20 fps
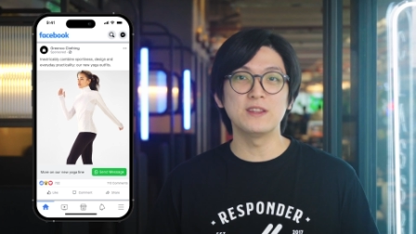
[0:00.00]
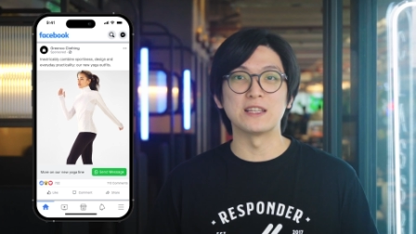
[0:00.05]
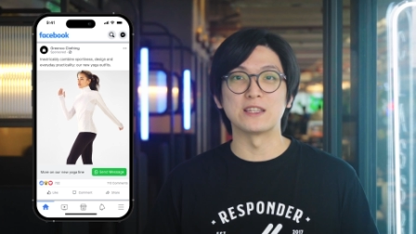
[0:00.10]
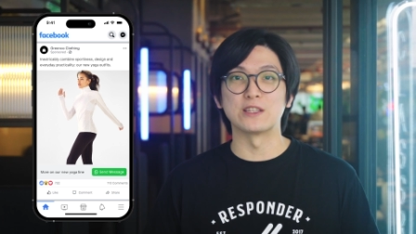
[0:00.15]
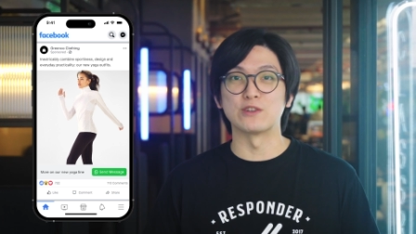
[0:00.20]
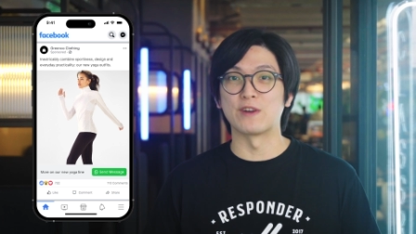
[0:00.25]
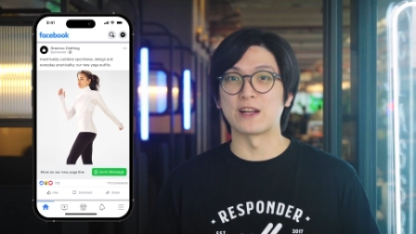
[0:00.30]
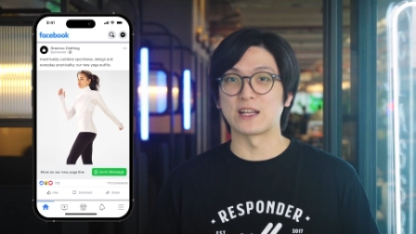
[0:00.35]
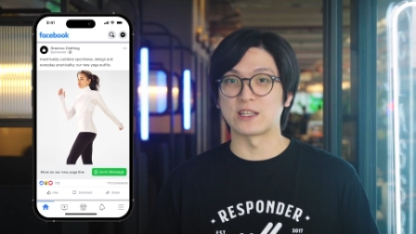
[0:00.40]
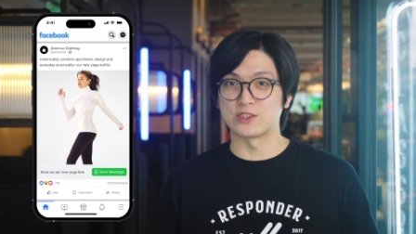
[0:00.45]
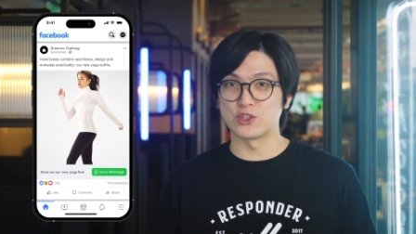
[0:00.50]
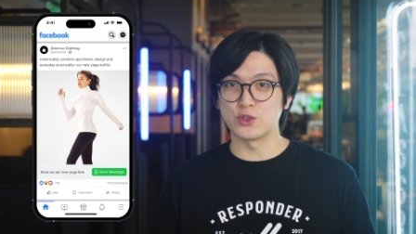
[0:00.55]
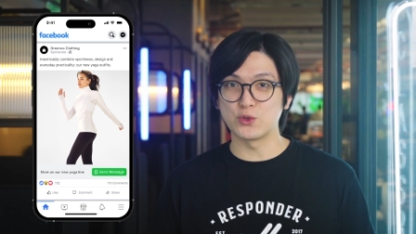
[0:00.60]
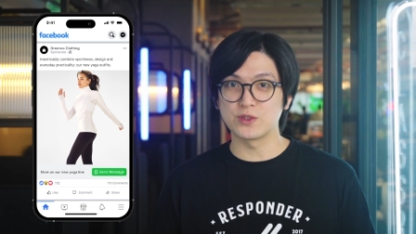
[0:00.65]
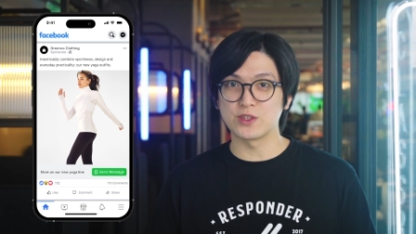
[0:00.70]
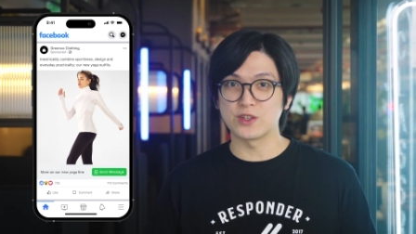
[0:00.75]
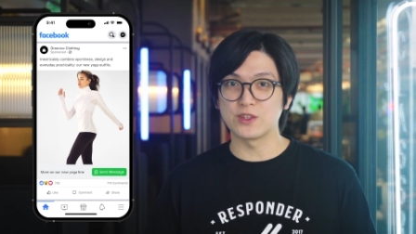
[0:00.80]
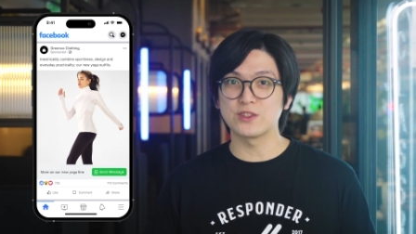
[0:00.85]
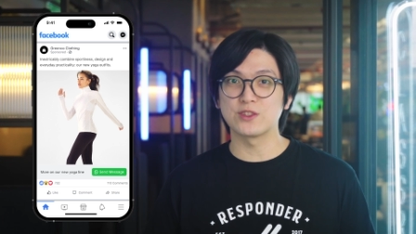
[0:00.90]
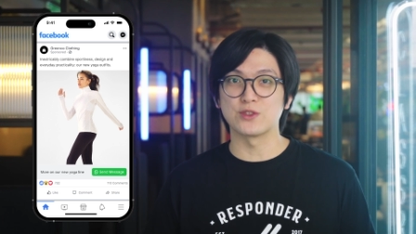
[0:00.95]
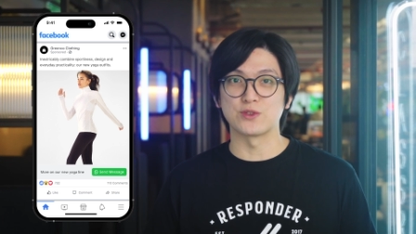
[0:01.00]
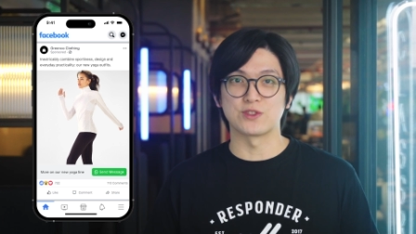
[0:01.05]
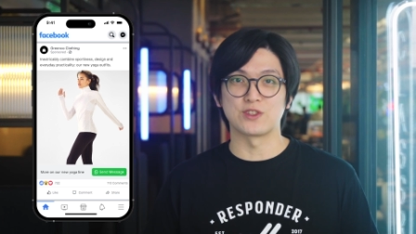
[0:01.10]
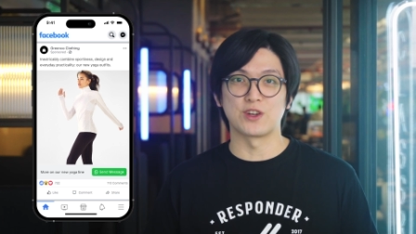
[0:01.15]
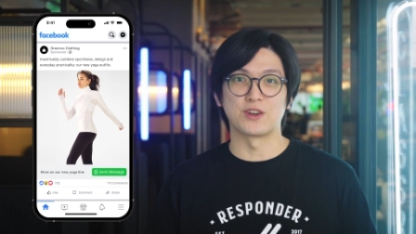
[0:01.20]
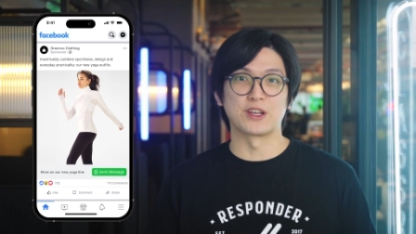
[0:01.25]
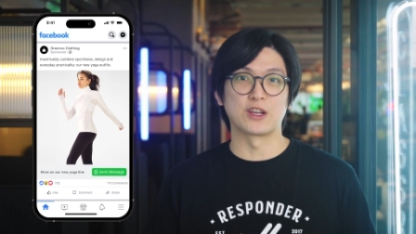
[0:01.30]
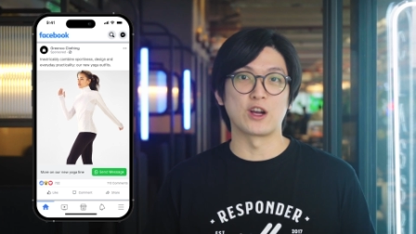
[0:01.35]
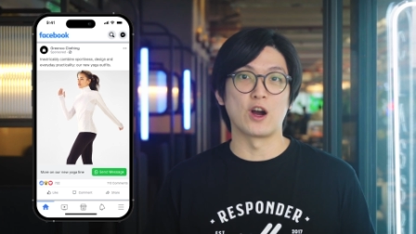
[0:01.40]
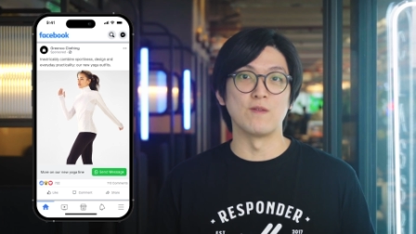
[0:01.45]
that directs users to
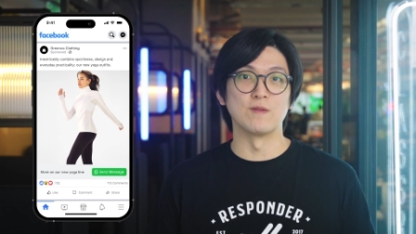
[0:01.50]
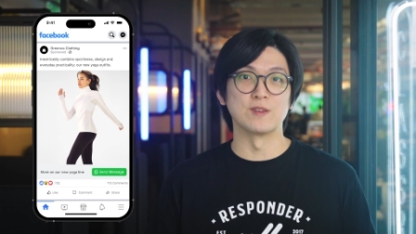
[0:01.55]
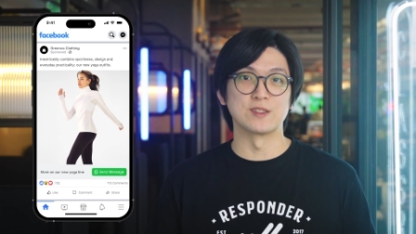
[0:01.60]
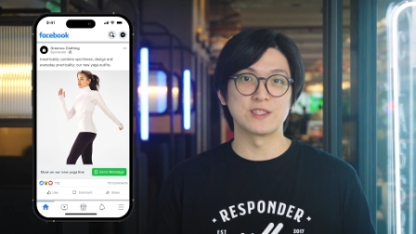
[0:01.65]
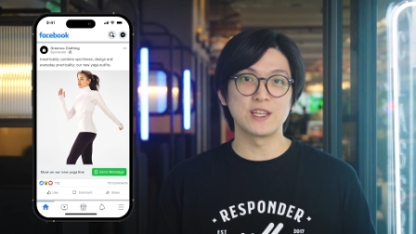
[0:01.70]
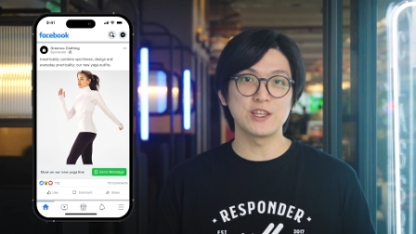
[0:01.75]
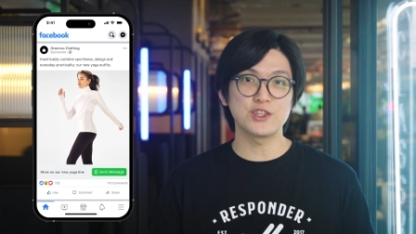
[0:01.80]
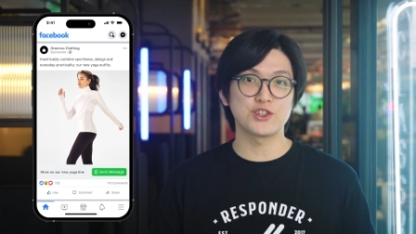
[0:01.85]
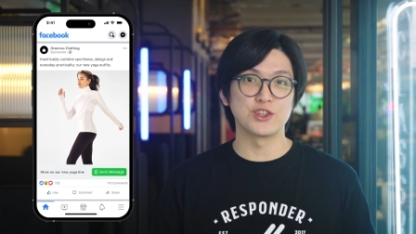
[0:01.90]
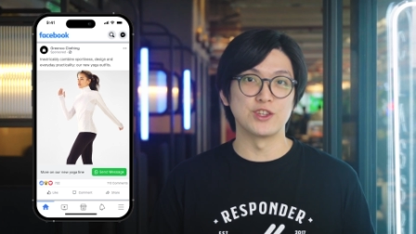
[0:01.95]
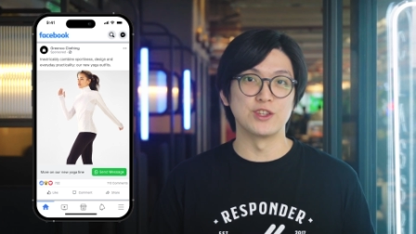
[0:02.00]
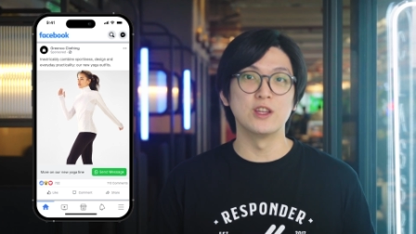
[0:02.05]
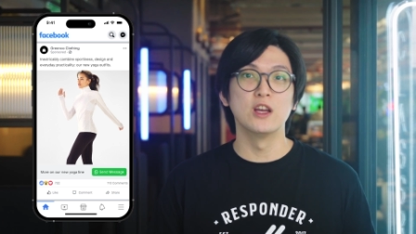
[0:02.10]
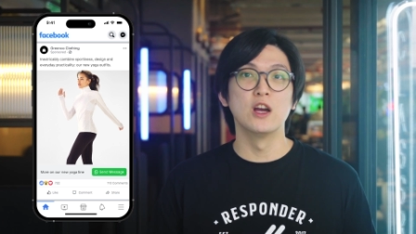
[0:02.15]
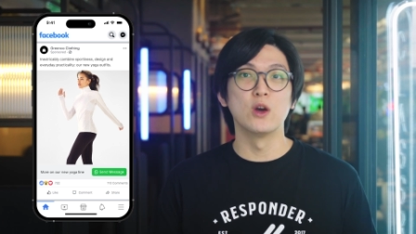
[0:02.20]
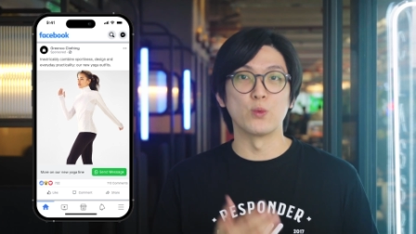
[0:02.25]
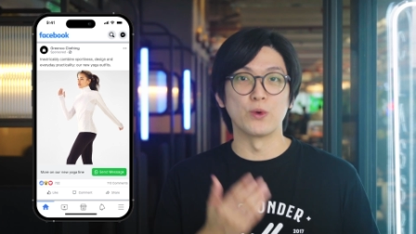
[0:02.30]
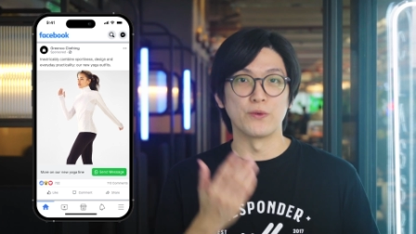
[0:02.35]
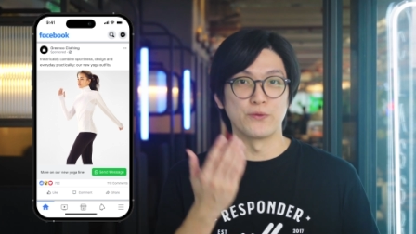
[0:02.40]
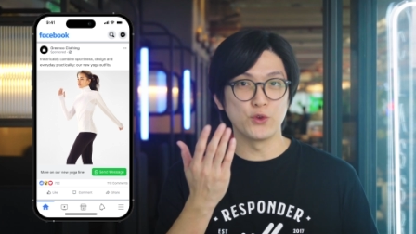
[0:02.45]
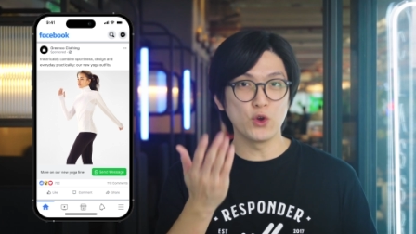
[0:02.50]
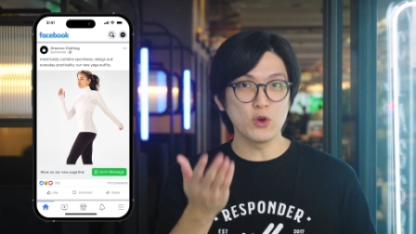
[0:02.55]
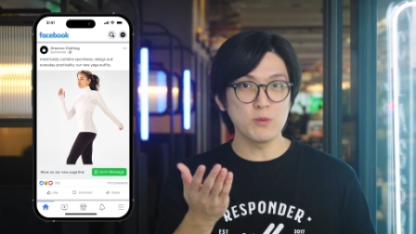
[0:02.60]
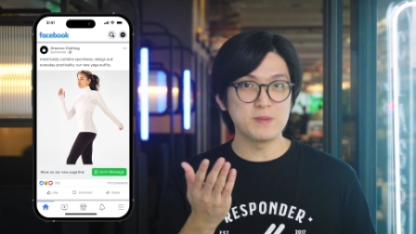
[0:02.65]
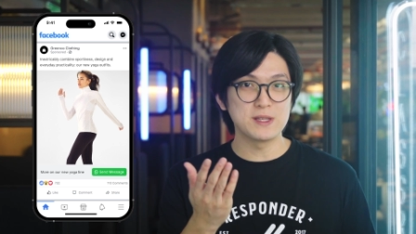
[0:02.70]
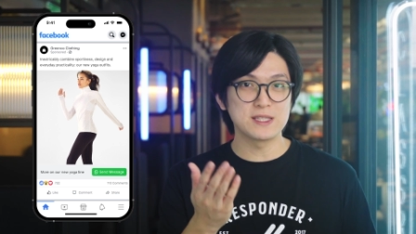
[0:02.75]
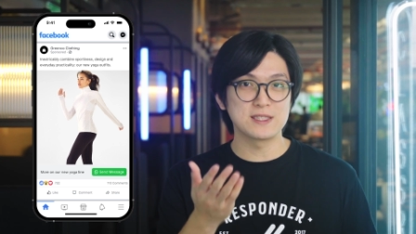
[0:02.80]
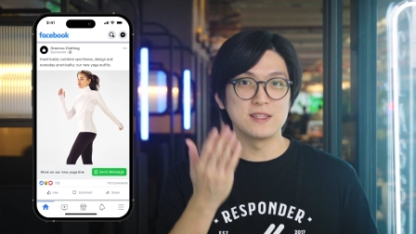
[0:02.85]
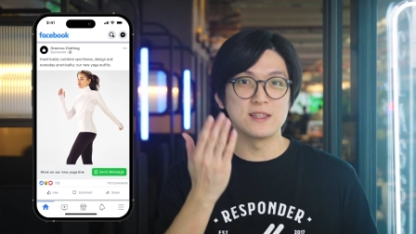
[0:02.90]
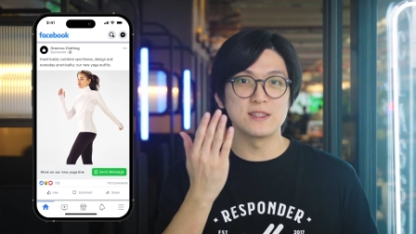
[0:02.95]
start a conversation with your
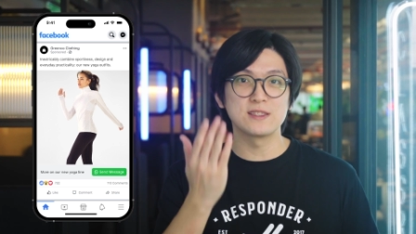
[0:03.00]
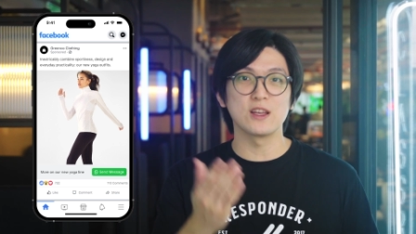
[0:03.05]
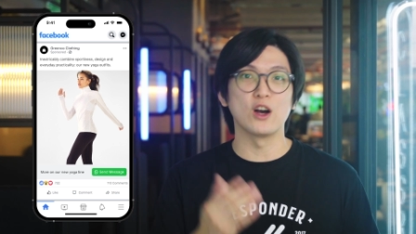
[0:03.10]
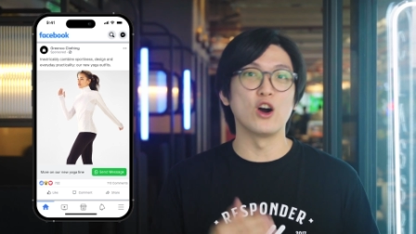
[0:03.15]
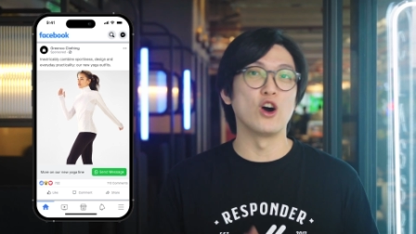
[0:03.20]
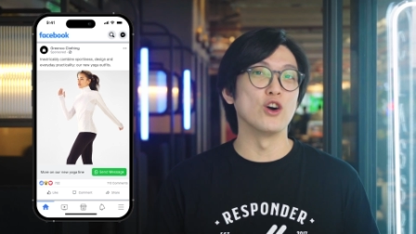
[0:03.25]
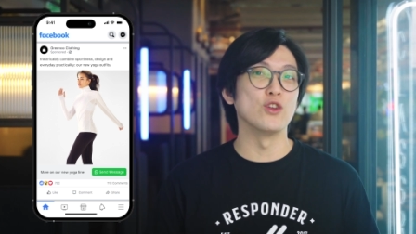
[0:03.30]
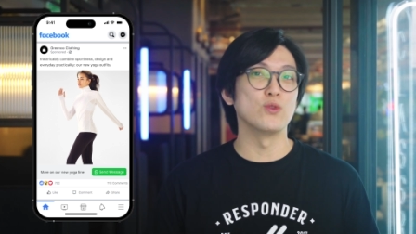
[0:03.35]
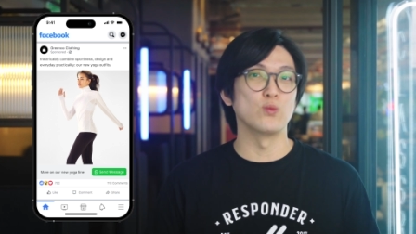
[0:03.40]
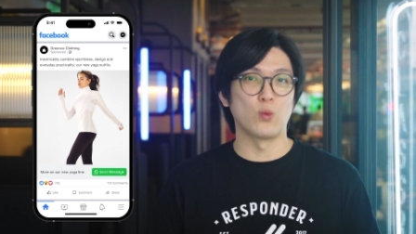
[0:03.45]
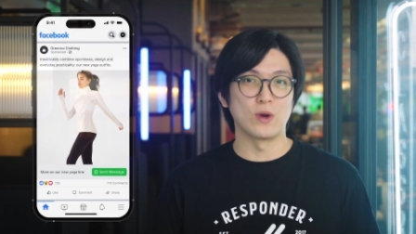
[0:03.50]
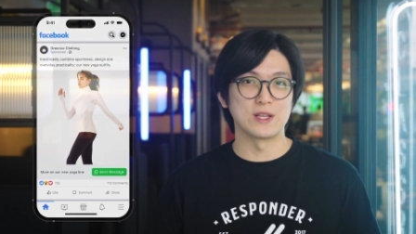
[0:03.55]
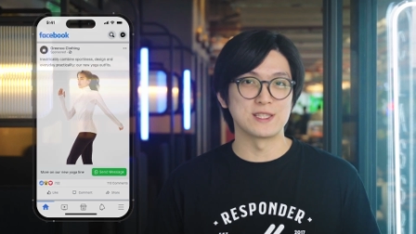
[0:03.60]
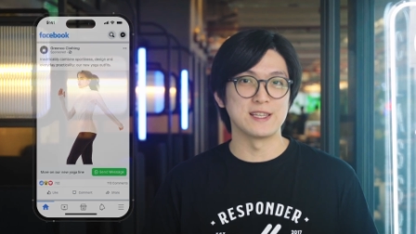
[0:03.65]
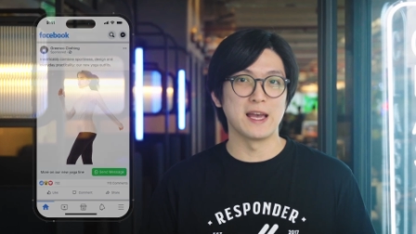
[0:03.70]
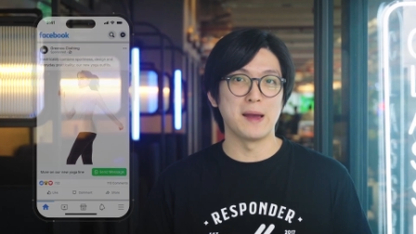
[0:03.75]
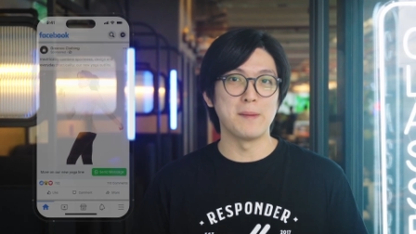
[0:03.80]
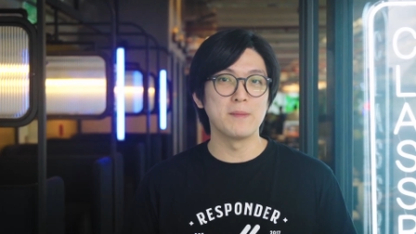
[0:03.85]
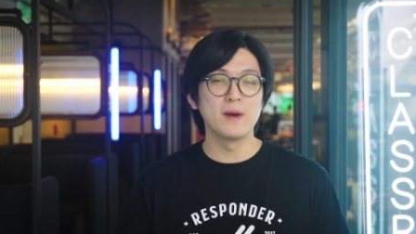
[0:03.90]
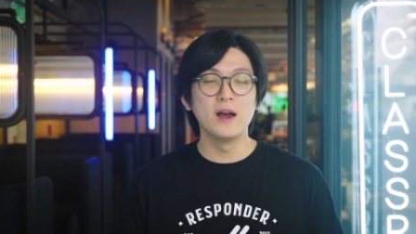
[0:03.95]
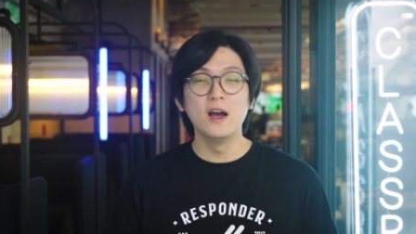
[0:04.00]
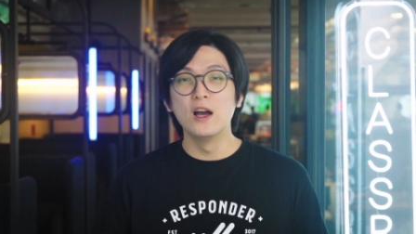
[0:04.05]
business on WhatsApp.